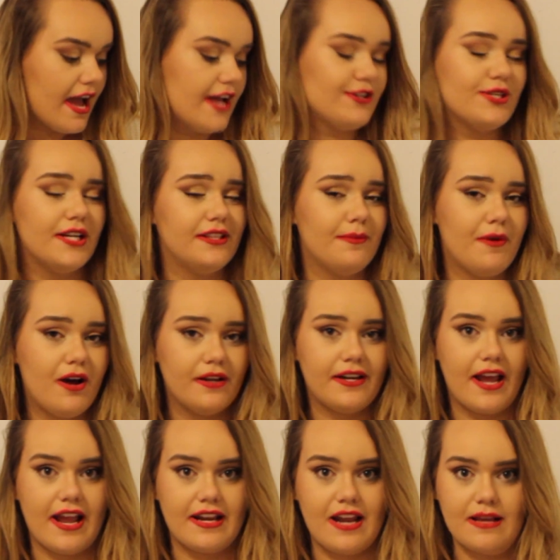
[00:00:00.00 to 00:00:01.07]
I tried them on
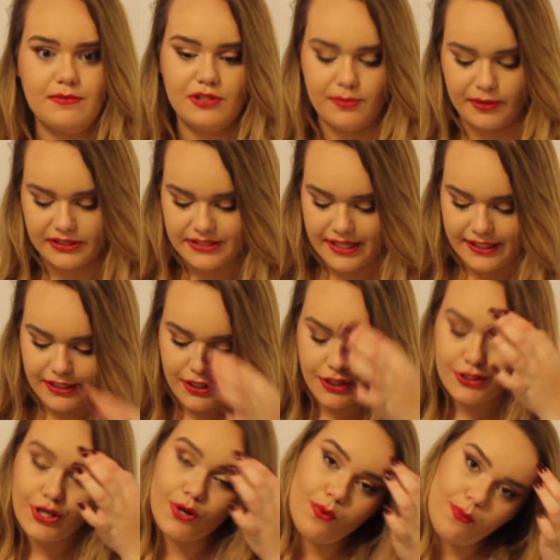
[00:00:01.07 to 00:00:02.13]
and I'm super excited
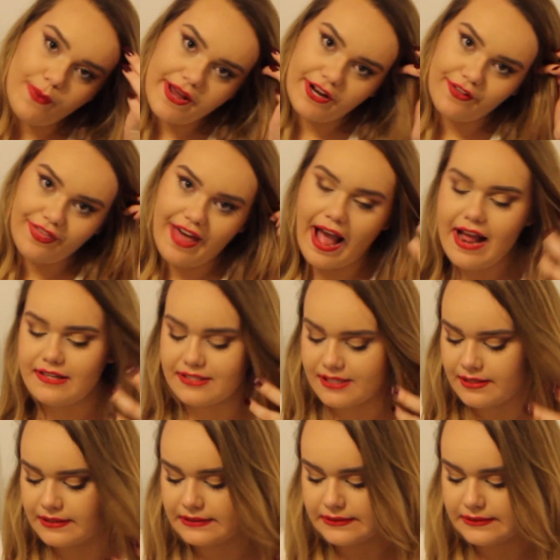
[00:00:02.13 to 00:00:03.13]
to wear that.